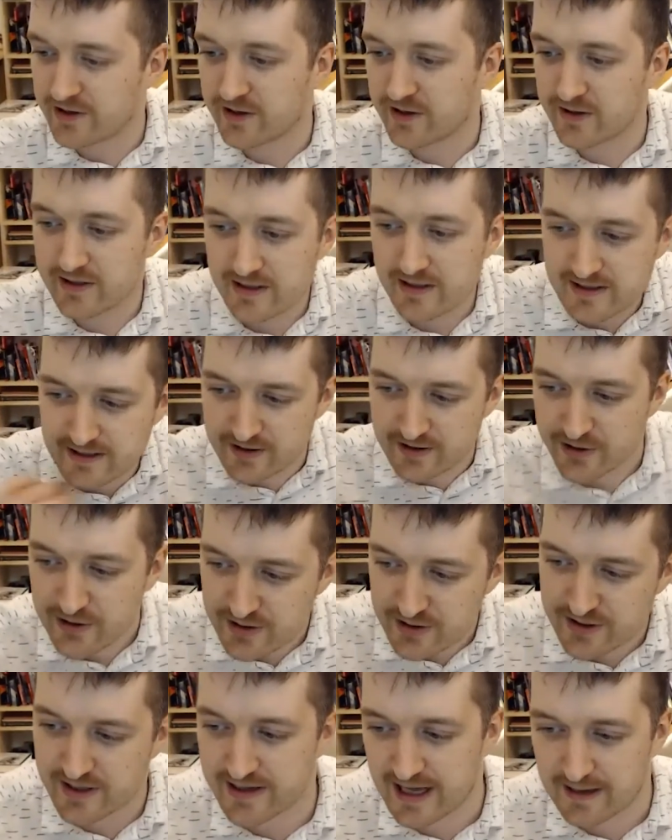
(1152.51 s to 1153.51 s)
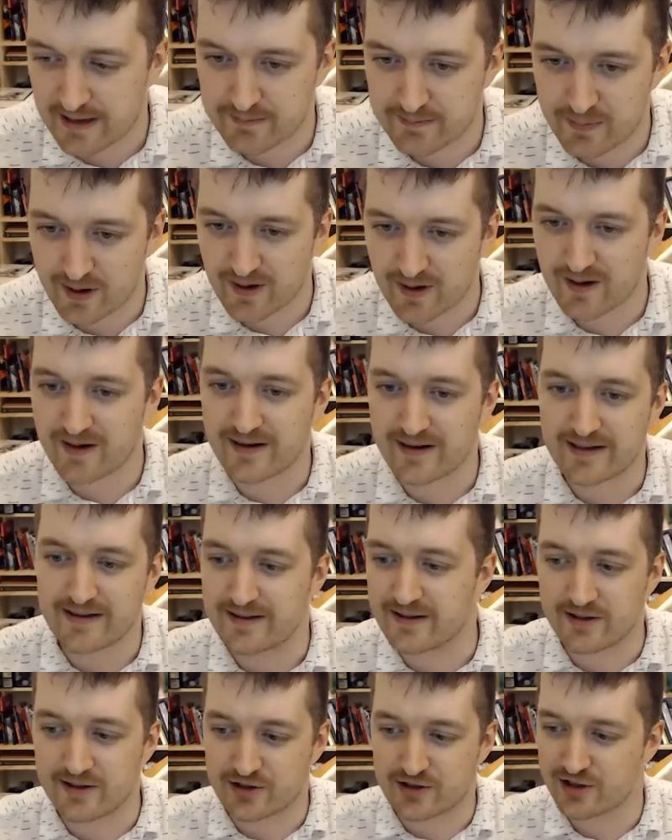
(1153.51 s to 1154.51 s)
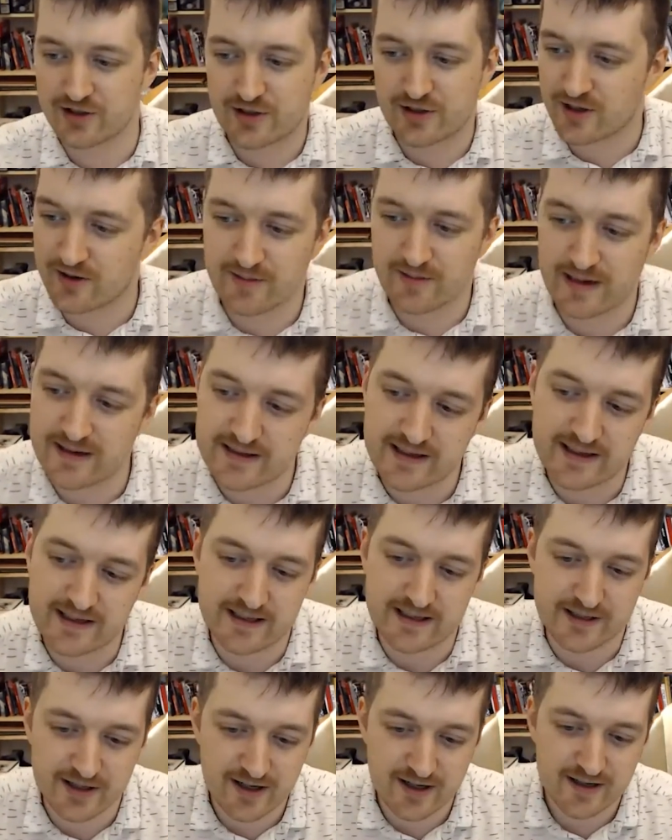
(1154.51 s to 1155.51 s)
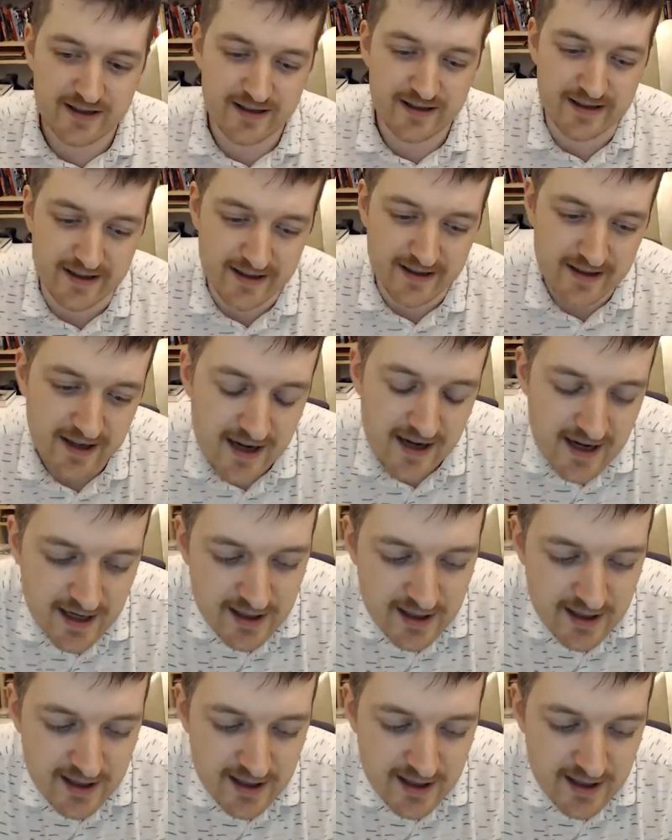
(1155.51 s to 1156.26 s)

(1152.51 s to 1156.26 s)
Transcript: because they're used to that bar and they'll just go around it and talk there.